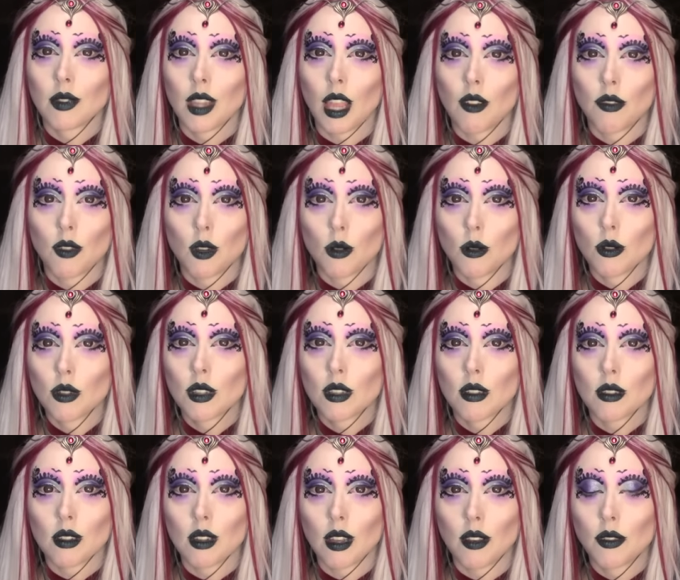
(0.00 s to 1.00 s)
Of
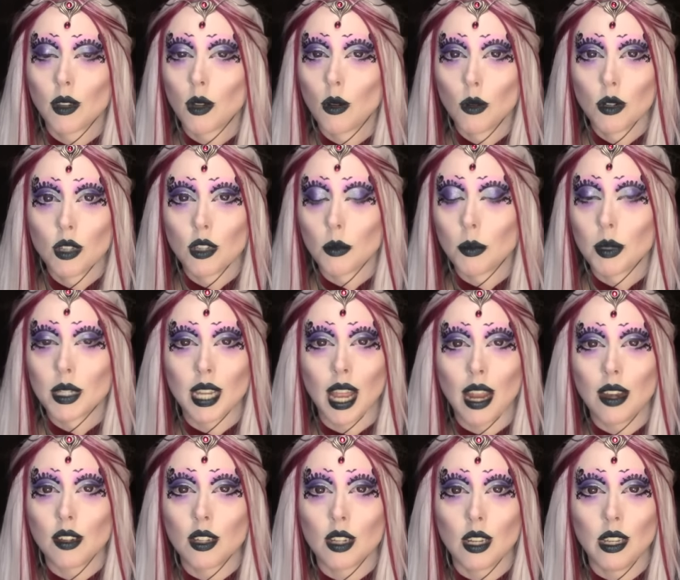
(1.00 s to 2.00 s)
course, you're
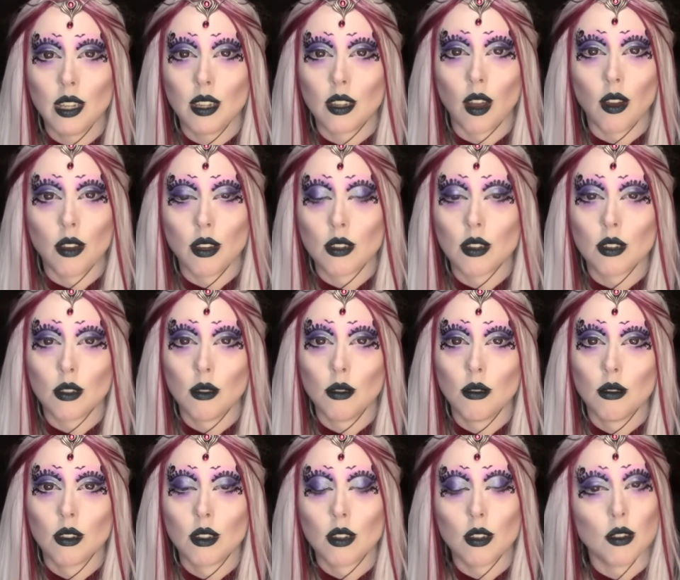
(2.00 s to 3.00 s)
potentially going to
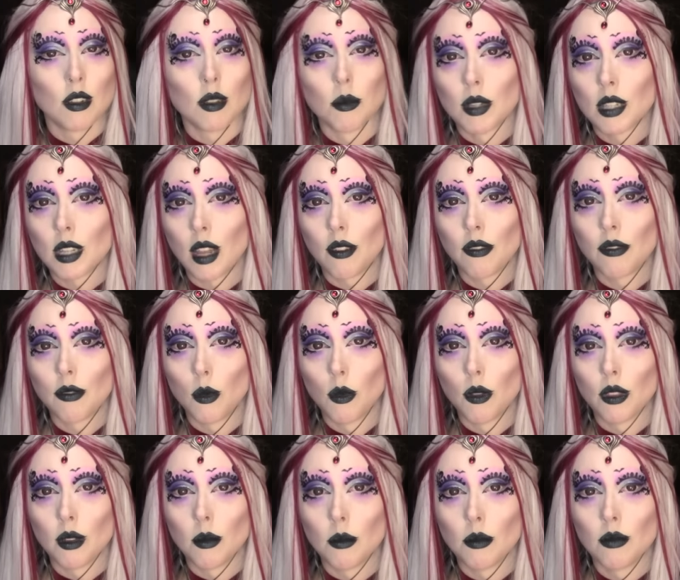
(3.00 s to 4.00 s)
do some stuff for
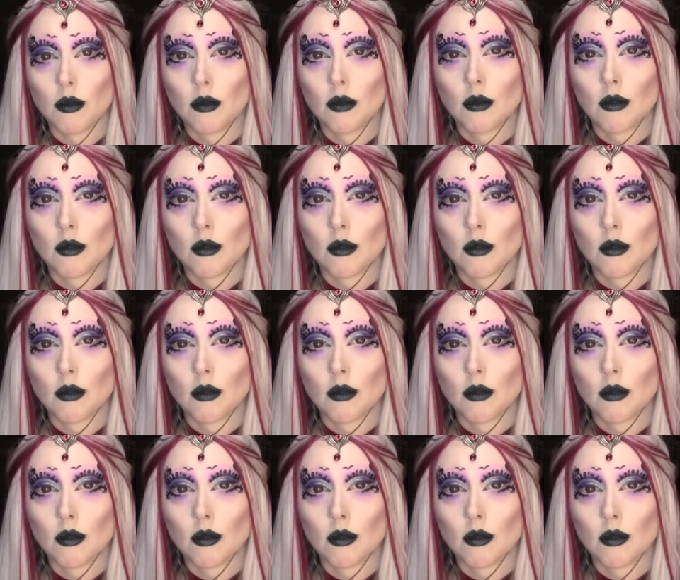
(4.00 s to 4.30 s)
them,